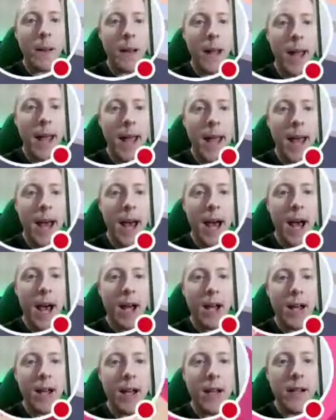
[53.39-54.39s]
Yeah.
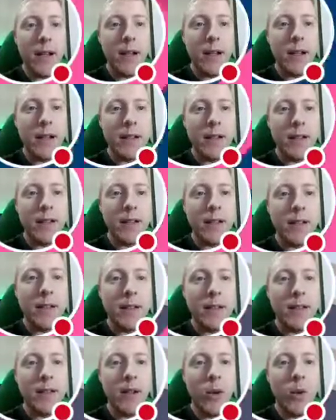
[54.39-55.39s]

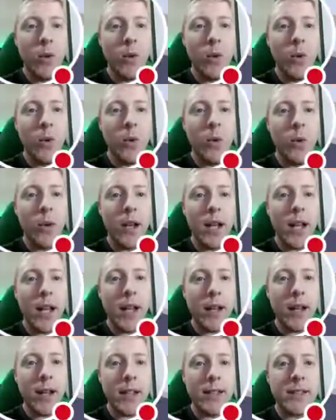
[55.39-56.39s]

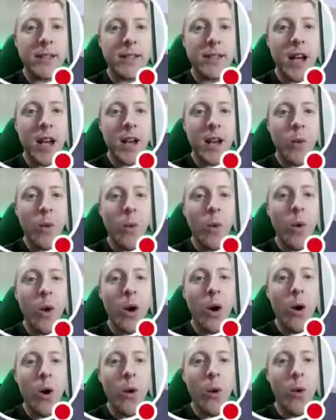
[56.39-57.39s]
Okay, let's not.
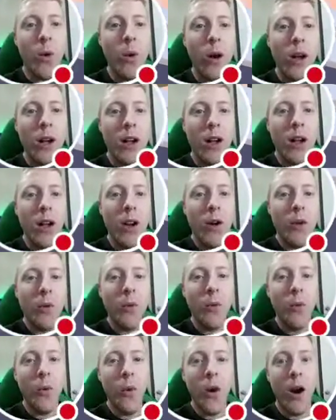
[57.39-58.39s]
Whoa.
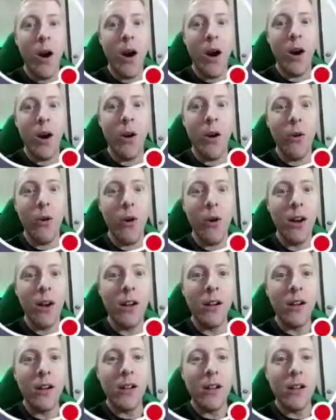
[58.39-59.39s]
Whoa.
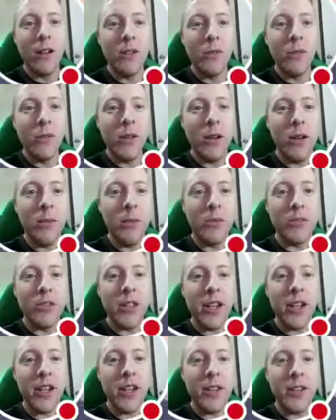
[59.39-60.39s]
We almost
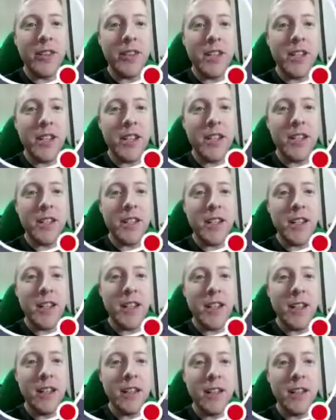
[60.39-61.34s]
landed on the T N T.